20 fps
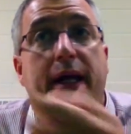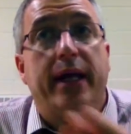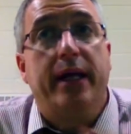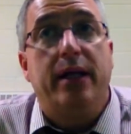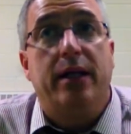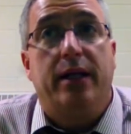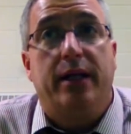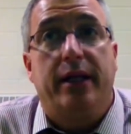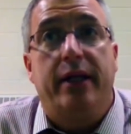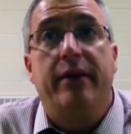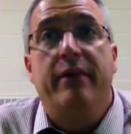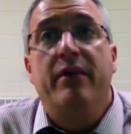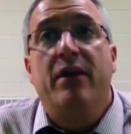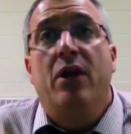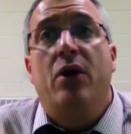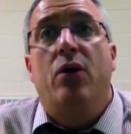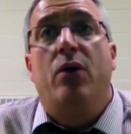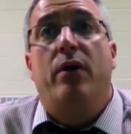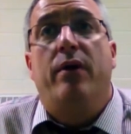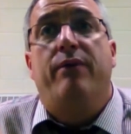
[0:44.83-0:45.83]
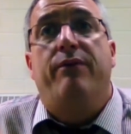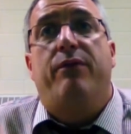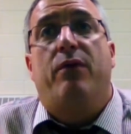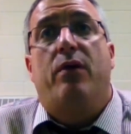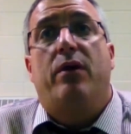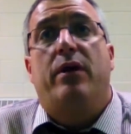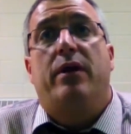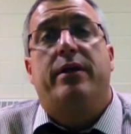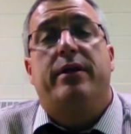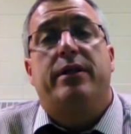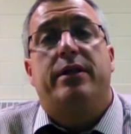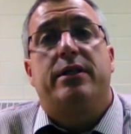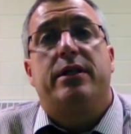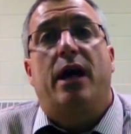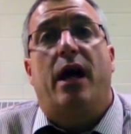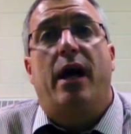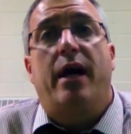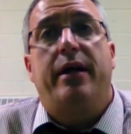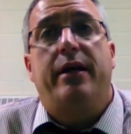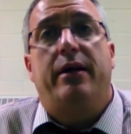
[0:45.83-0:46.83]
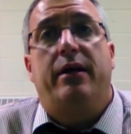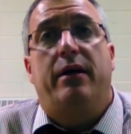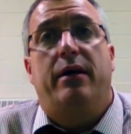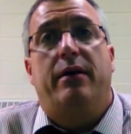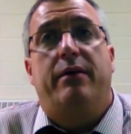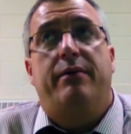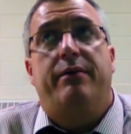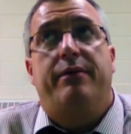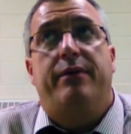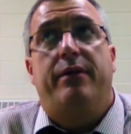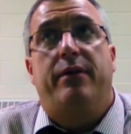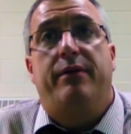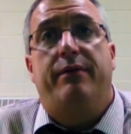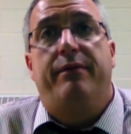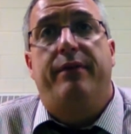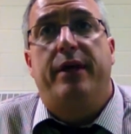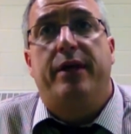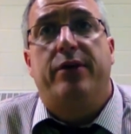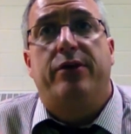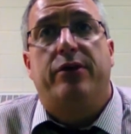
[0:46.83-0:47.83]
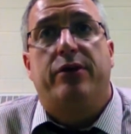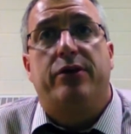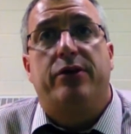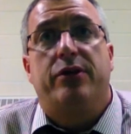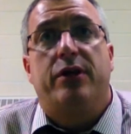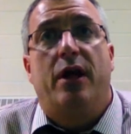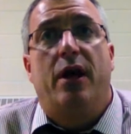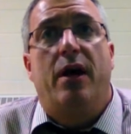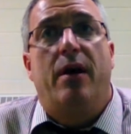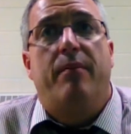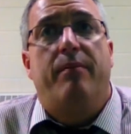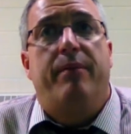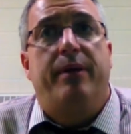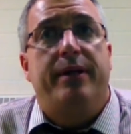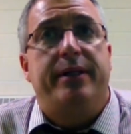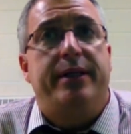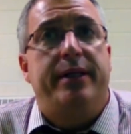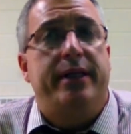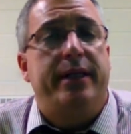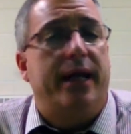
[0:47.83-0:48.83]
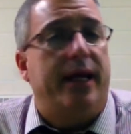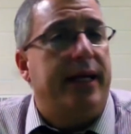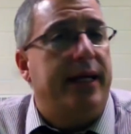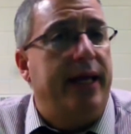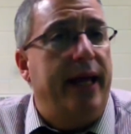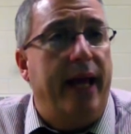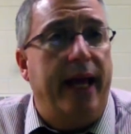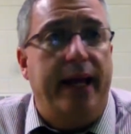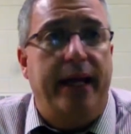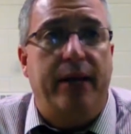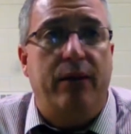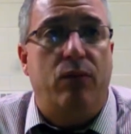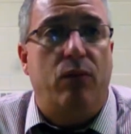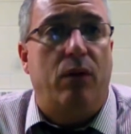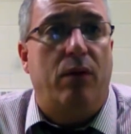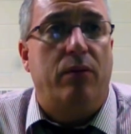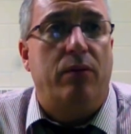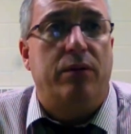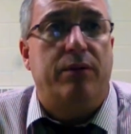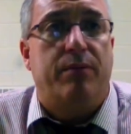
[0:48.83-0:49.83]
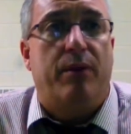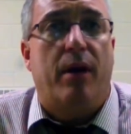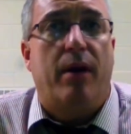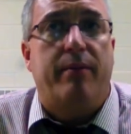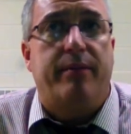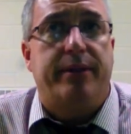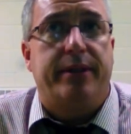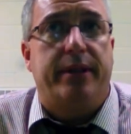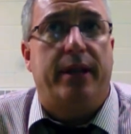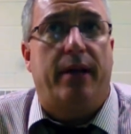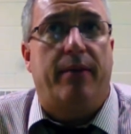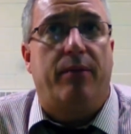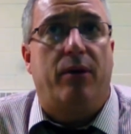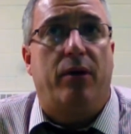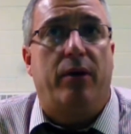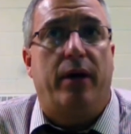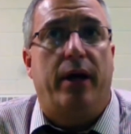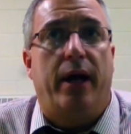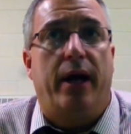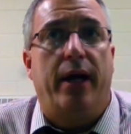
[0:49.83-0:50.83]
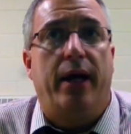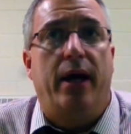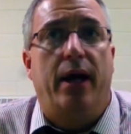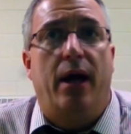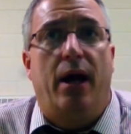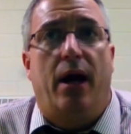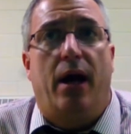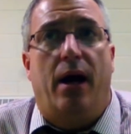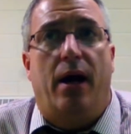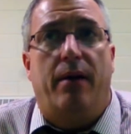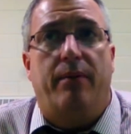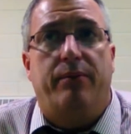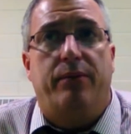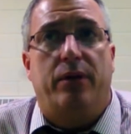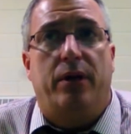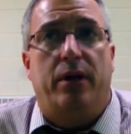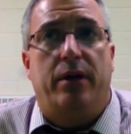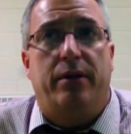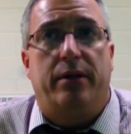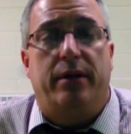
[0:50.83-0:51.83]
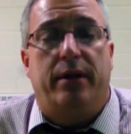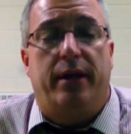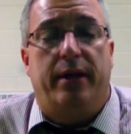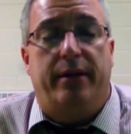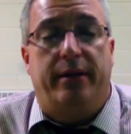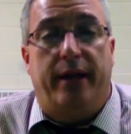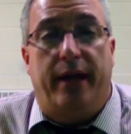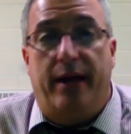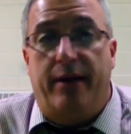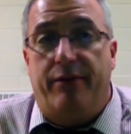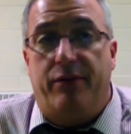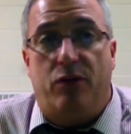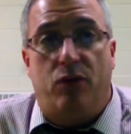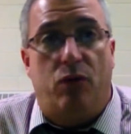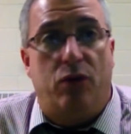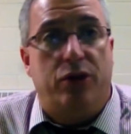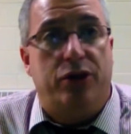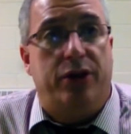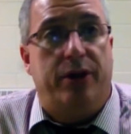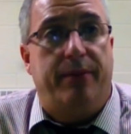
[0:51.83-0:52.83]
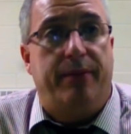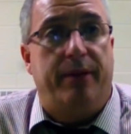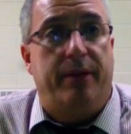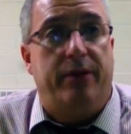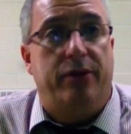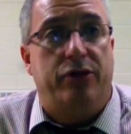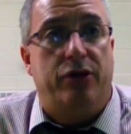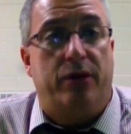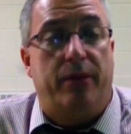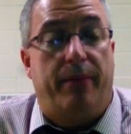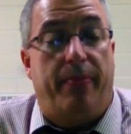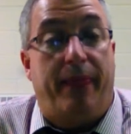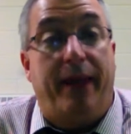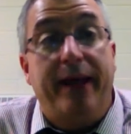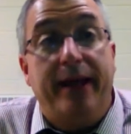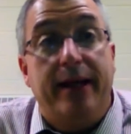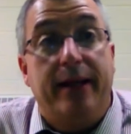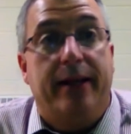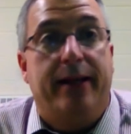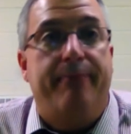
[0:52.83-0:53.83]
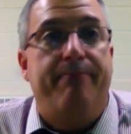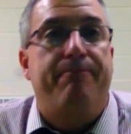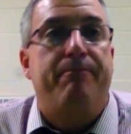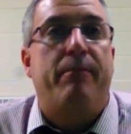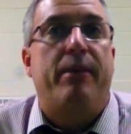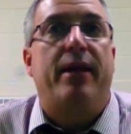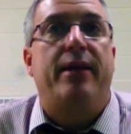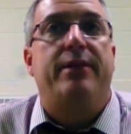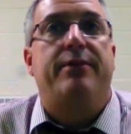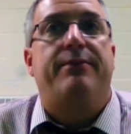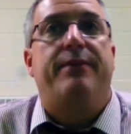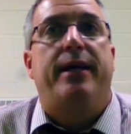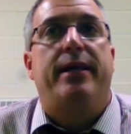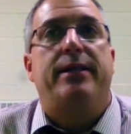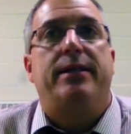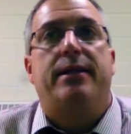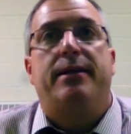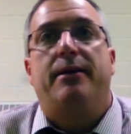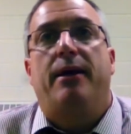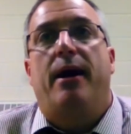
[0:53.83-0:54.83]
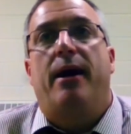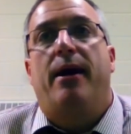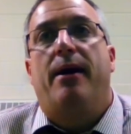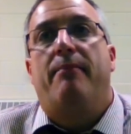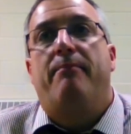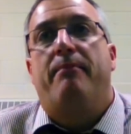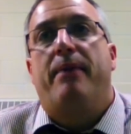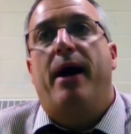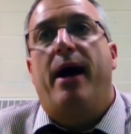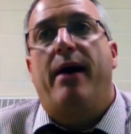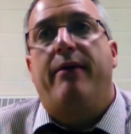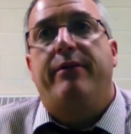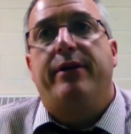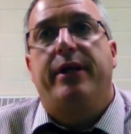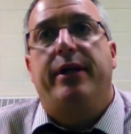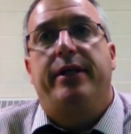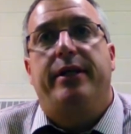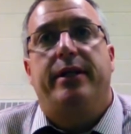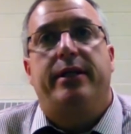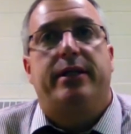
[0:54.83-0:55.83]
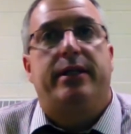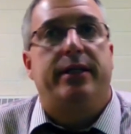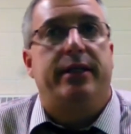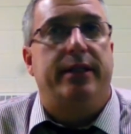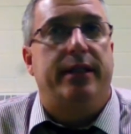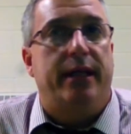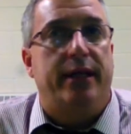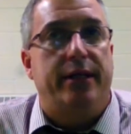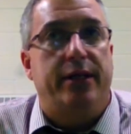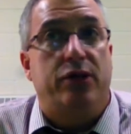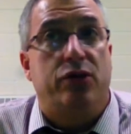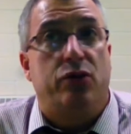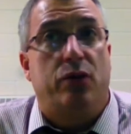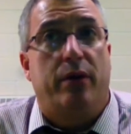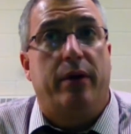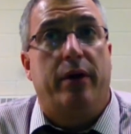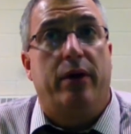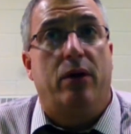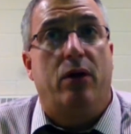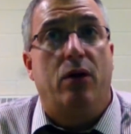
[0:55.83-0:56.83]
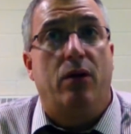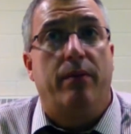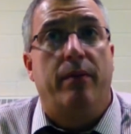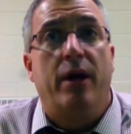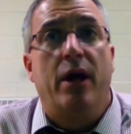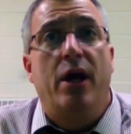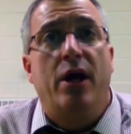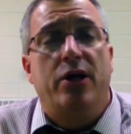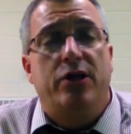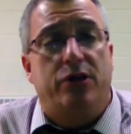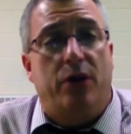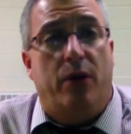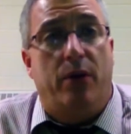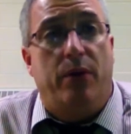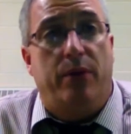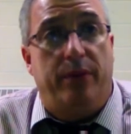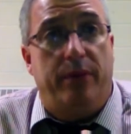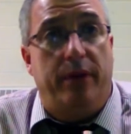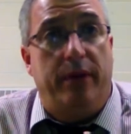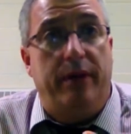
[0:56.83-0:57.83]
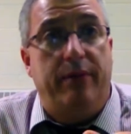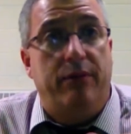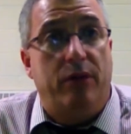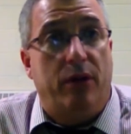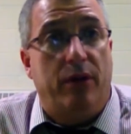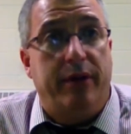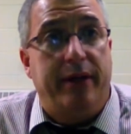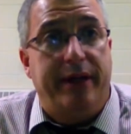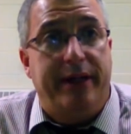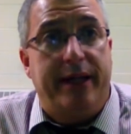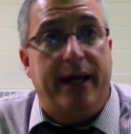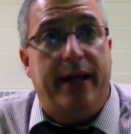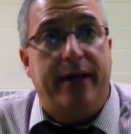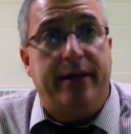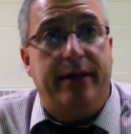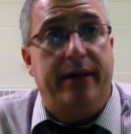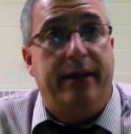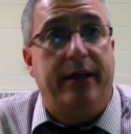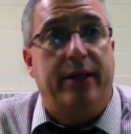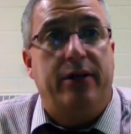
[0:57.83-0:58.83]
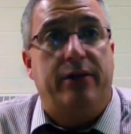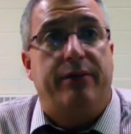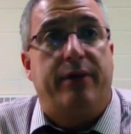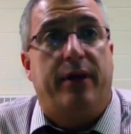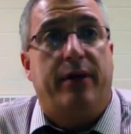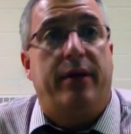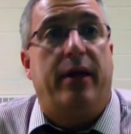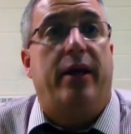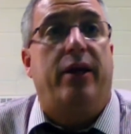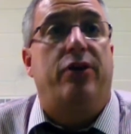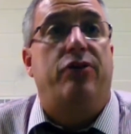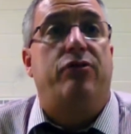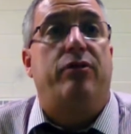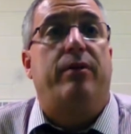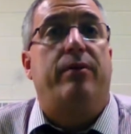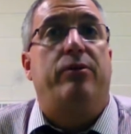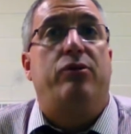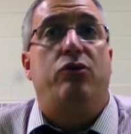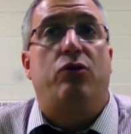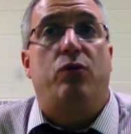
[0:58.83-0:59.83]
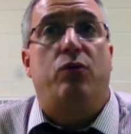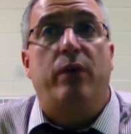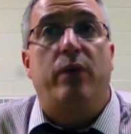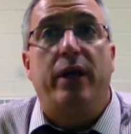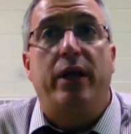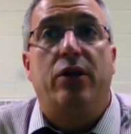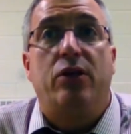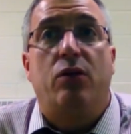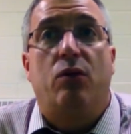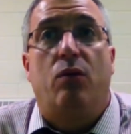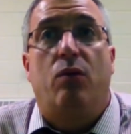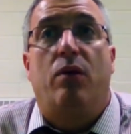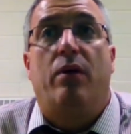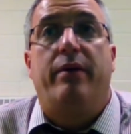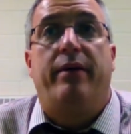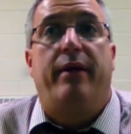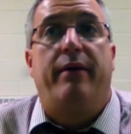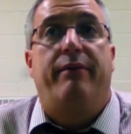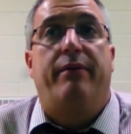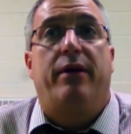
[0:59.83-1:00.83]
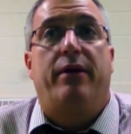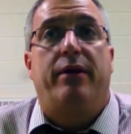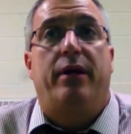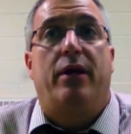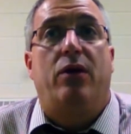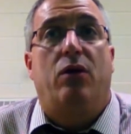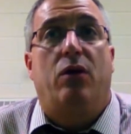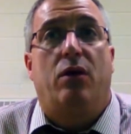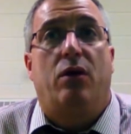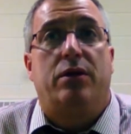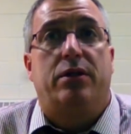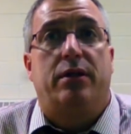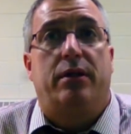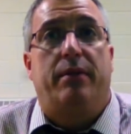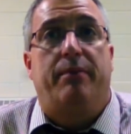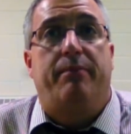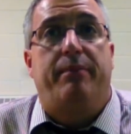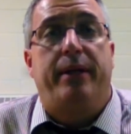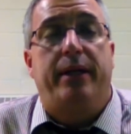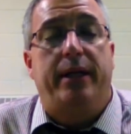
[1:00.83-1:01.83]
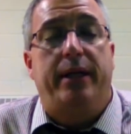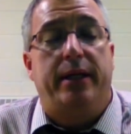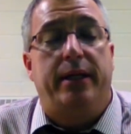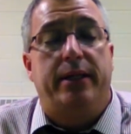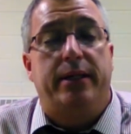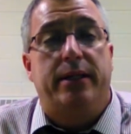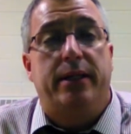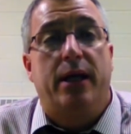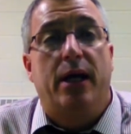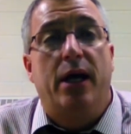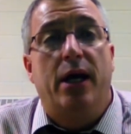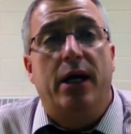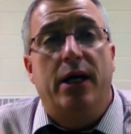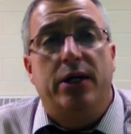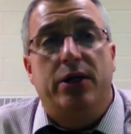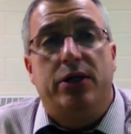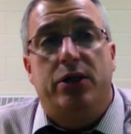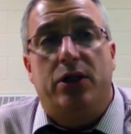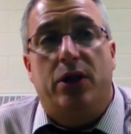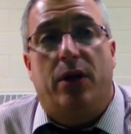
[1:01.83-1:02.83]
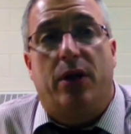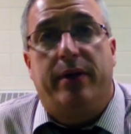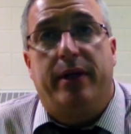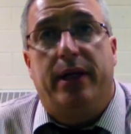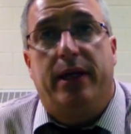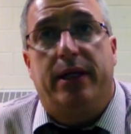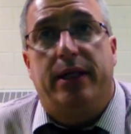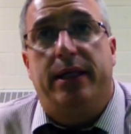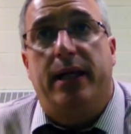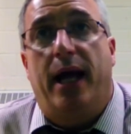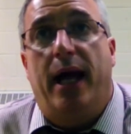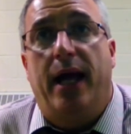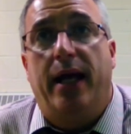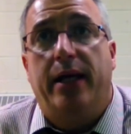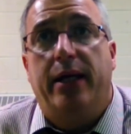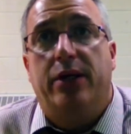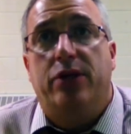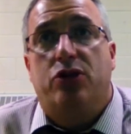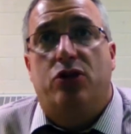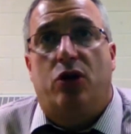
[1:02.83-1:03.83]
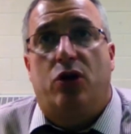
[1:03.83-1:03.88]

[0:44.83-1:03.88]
Italy, who had fought on the side of the victors but did not gain what was promised them, okay? And after the war, Italy is facing poverty, discontent, disorder at home. So even though the Italian leaders felt they contributed to winning the war, they felt they lost the peace. So the Italians